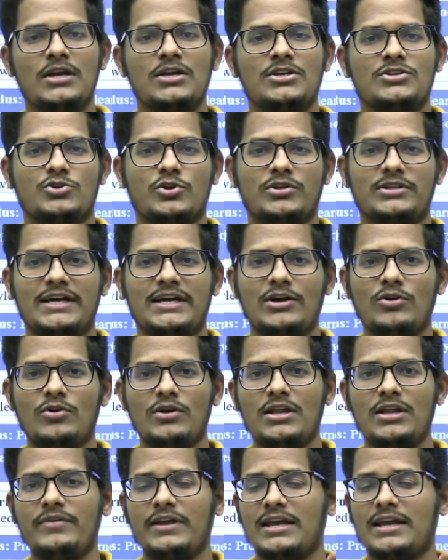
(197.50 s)
So then
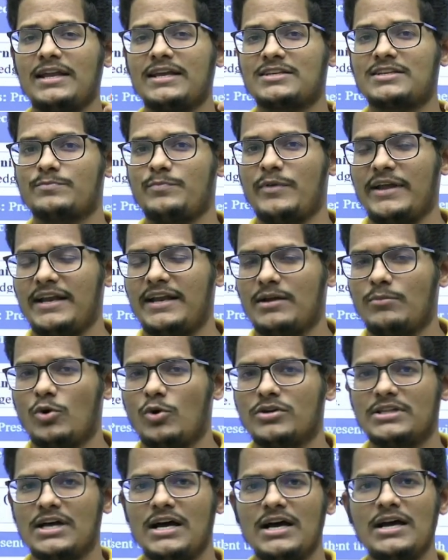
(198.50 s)
only we can explain
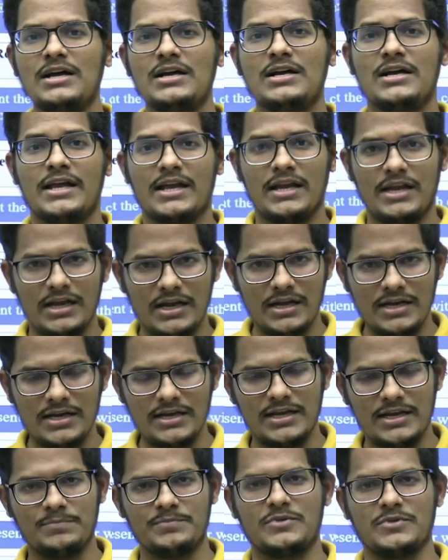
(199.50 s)
about the
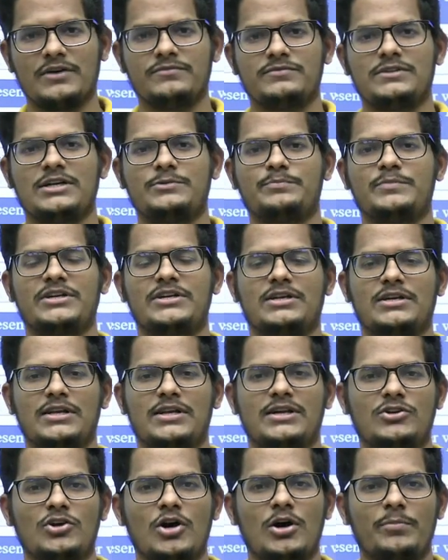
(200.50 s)
in-depth of that
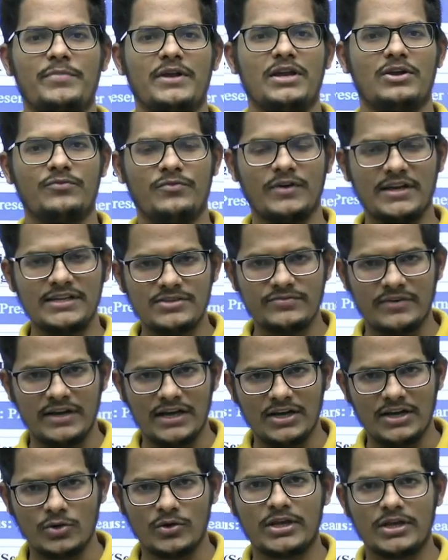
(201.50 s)
particular topic. First we
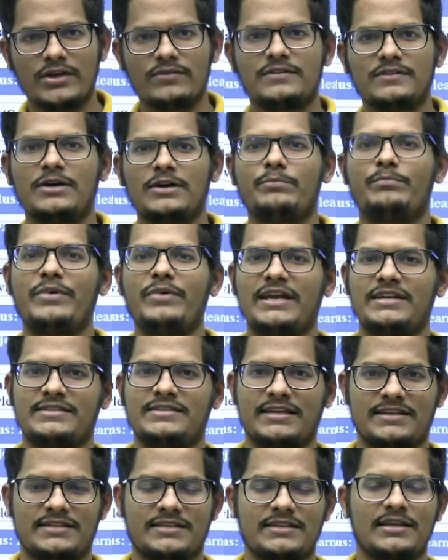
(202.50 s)
need to give the
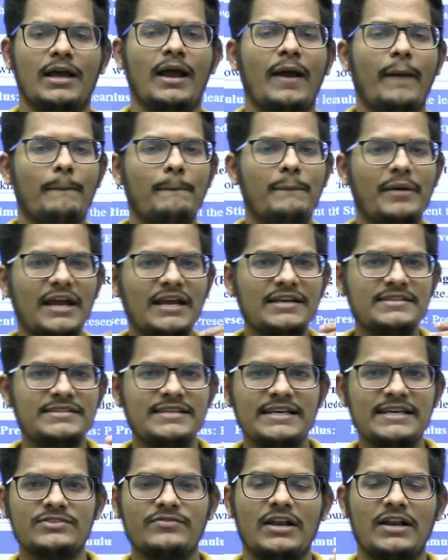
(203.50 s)
basics.
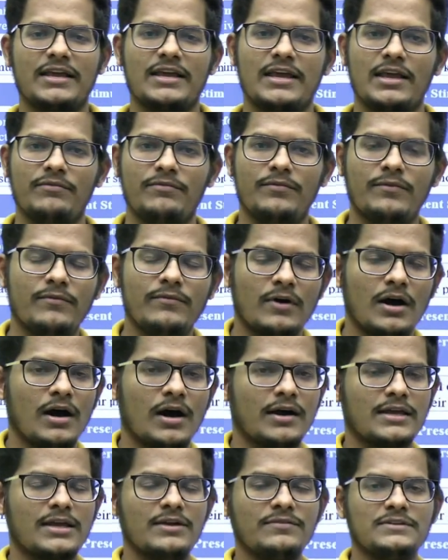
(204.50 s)
Basics will give
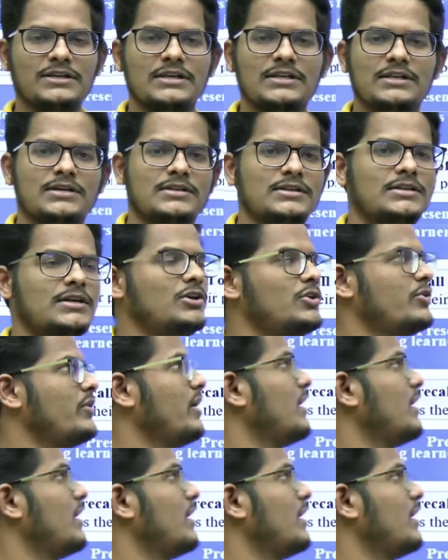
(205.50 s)
the learner to